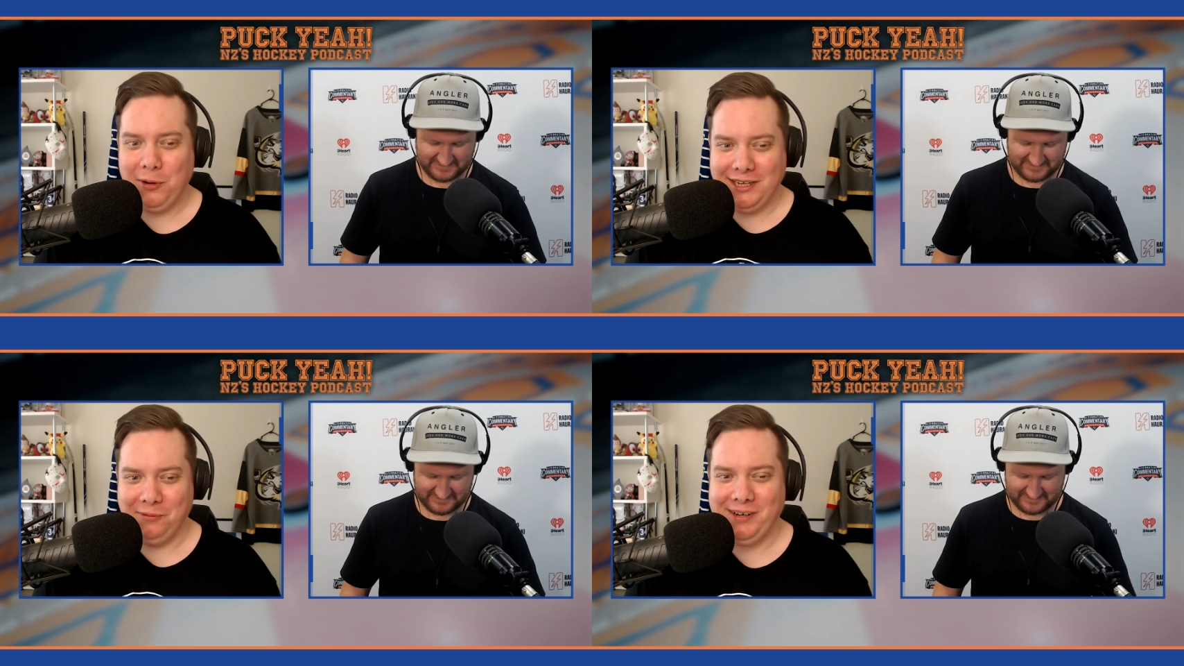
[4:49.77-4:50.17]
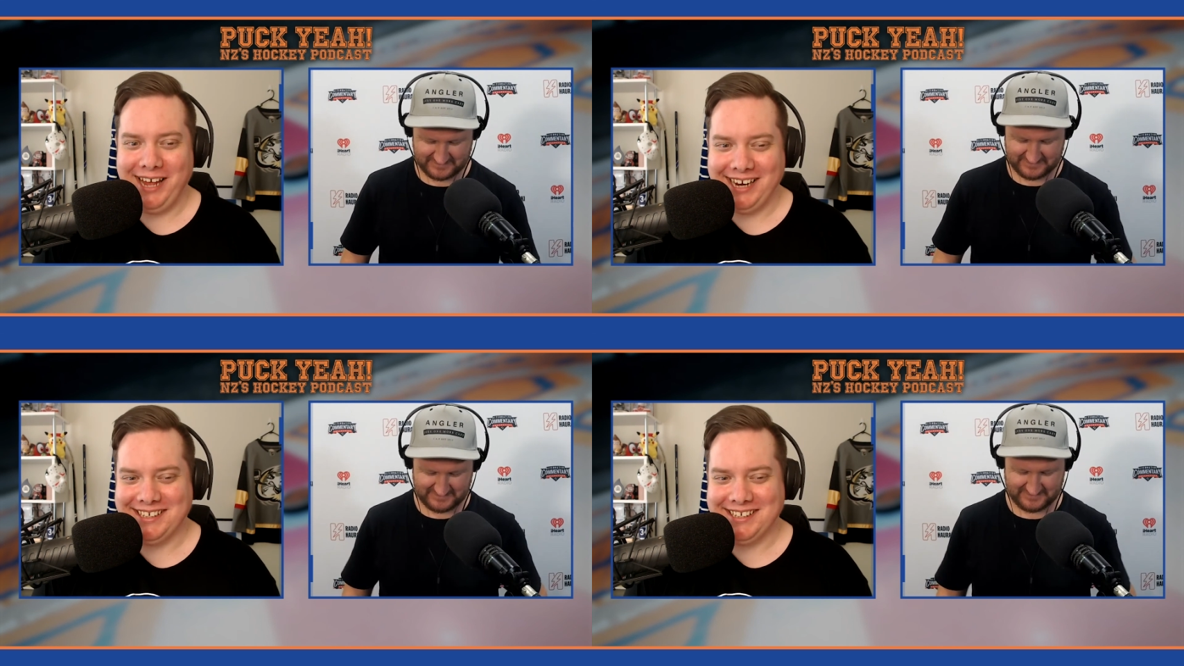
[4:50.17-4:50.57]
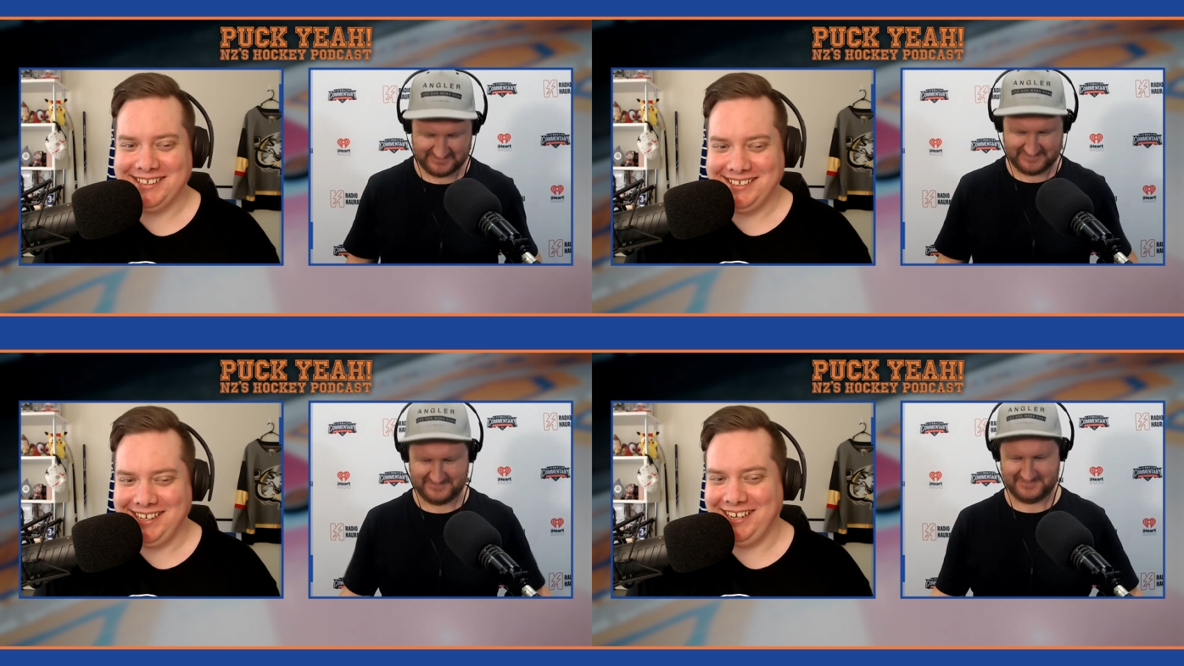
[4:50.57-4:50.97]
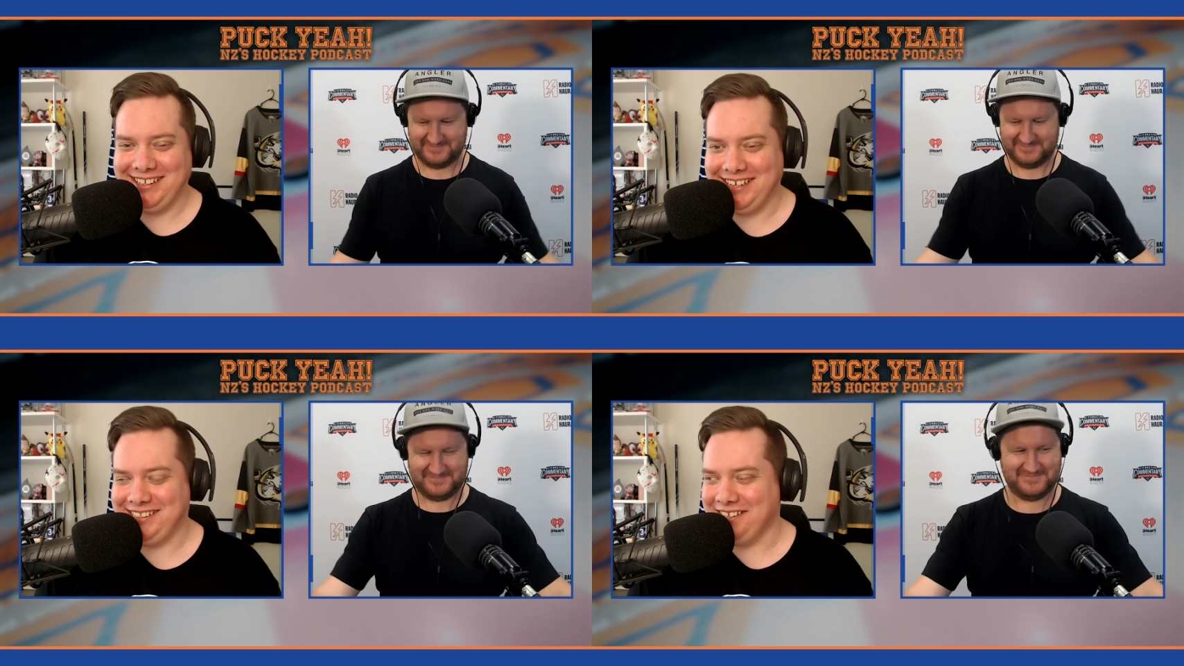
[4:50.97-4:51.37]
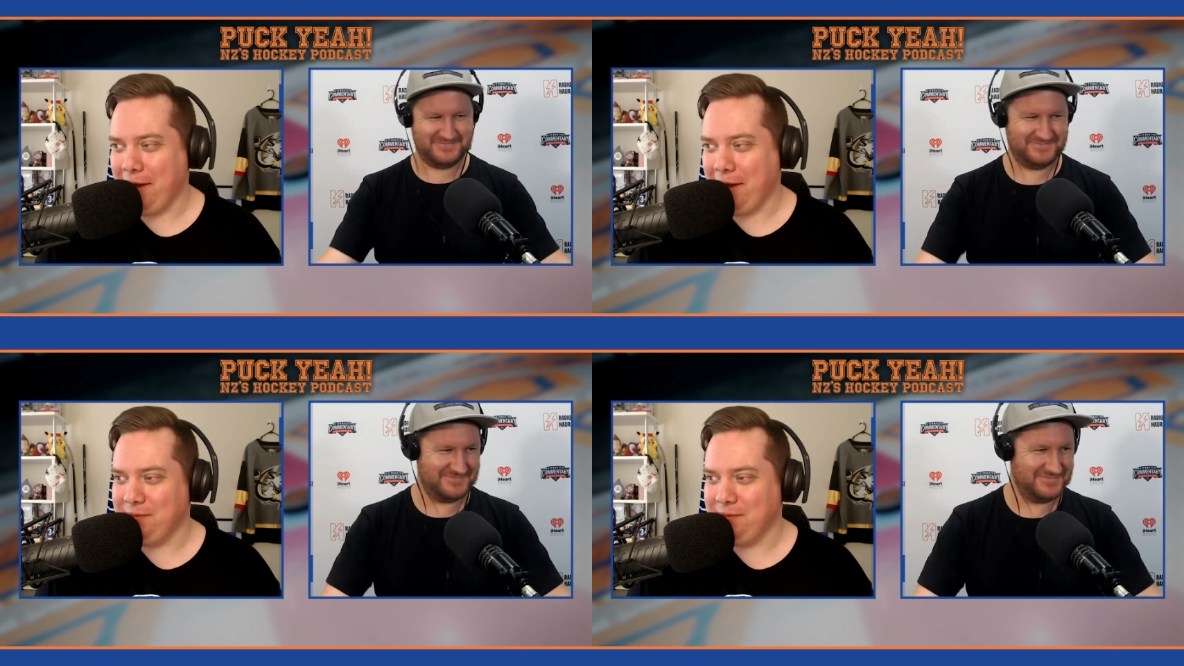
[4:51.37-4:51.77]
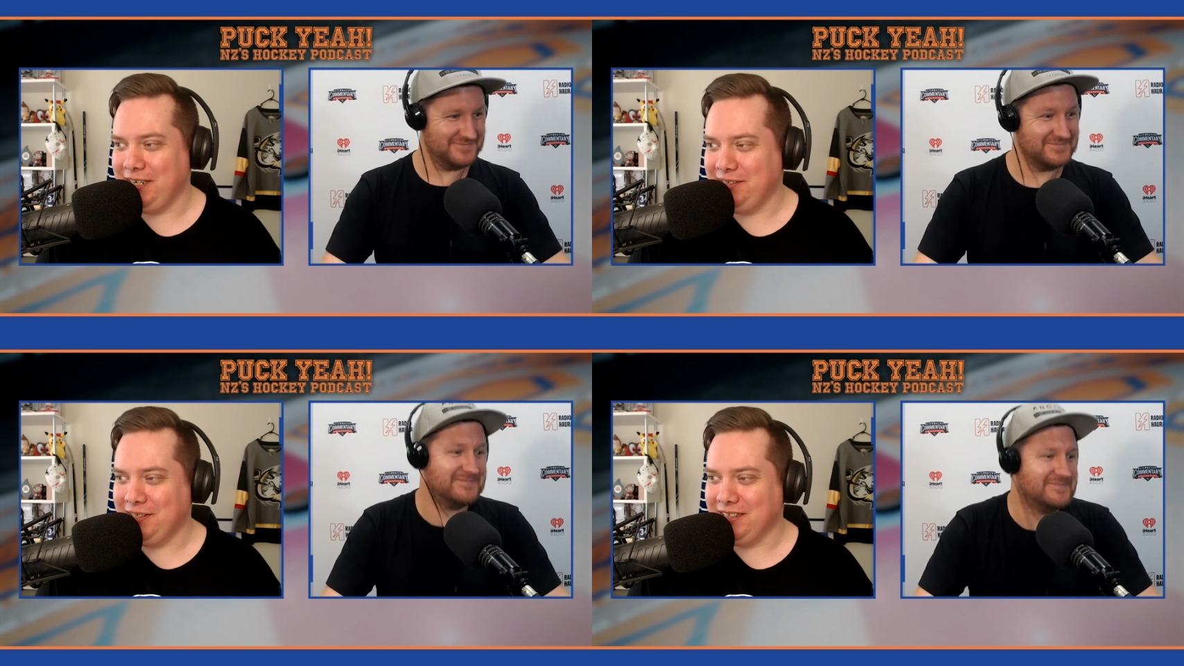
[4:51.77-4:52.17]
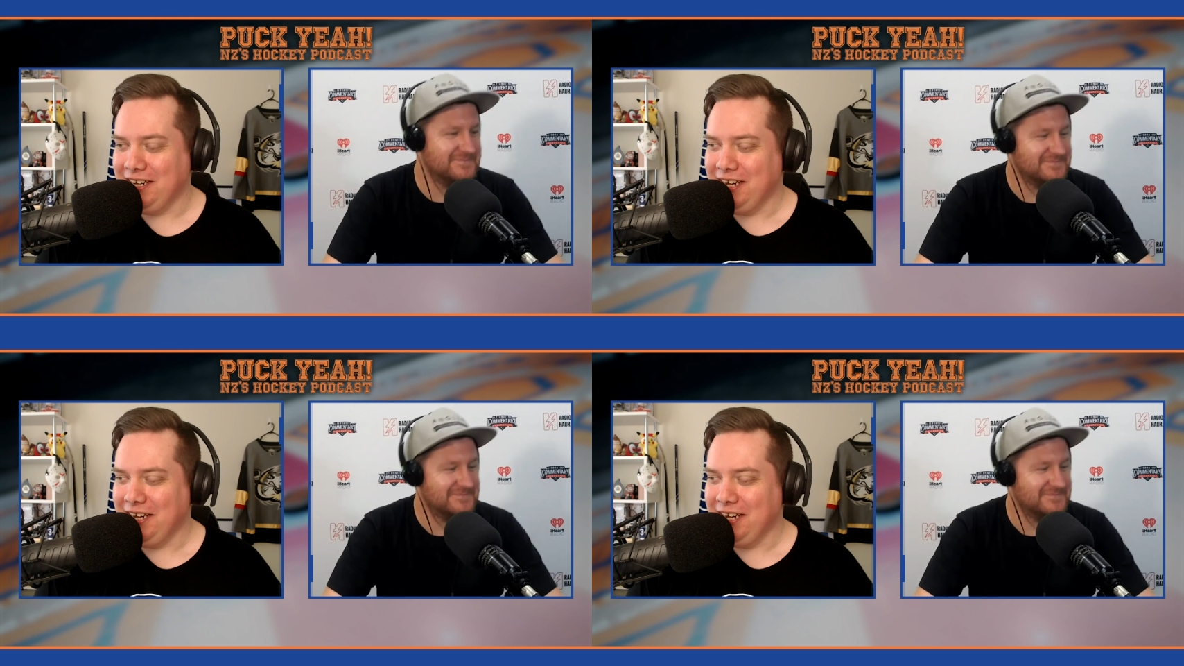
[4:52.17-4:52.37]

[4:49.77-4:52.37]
Speaker 1: Totally relaxing. Uh, that didn't happen to me at